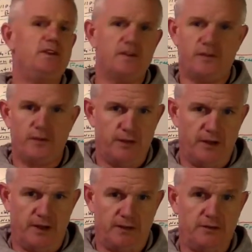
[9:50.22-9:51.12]
different
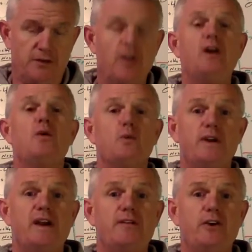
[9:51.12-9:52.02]
things.
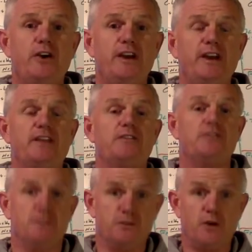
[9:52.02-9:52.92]
Whatever it is,
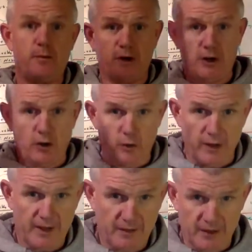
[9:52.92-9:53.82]
so I'm going to go
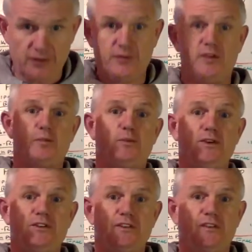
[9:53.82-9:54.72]
like this for the
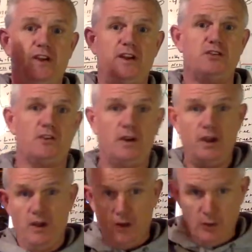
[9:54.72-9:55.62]
presentation.
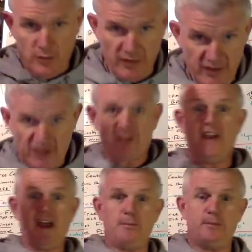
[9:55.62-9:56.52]
When this
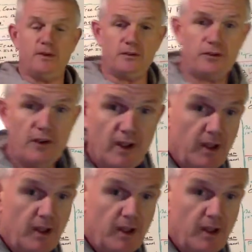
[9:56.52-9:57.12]
happens,